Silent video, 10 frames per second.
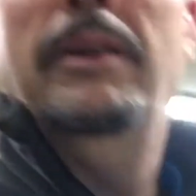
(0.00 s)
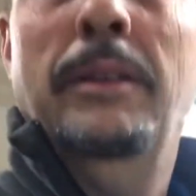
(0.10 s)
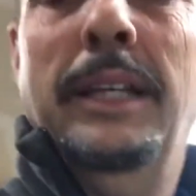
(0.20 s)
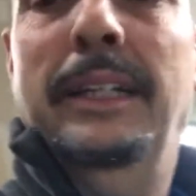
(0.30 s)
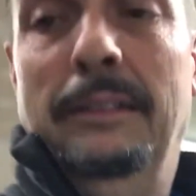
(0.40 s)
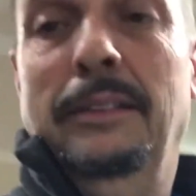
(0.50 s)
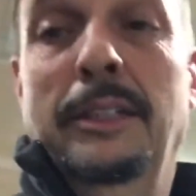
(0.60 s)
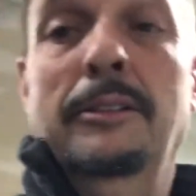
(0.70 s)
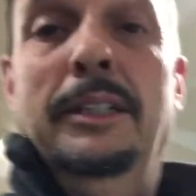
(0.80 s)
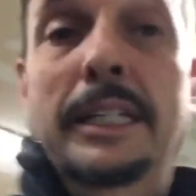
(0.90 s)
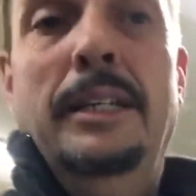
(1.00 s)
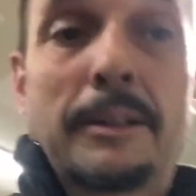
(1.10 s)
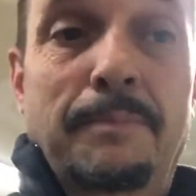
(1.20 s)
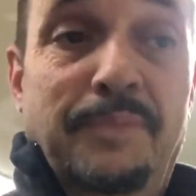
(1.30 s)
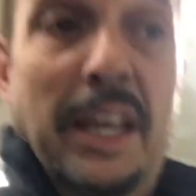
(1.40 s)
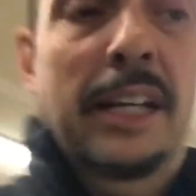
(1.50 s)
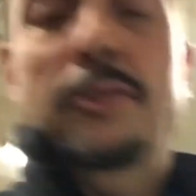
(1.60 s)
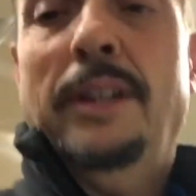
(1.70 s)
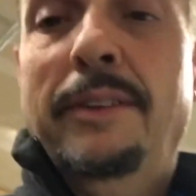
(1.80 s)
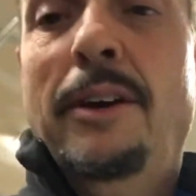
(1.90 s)
Like, literally, I could
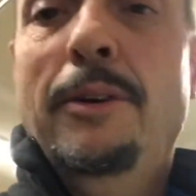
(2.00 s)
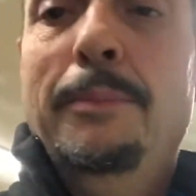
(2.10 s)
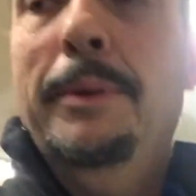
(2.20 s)
drive it home.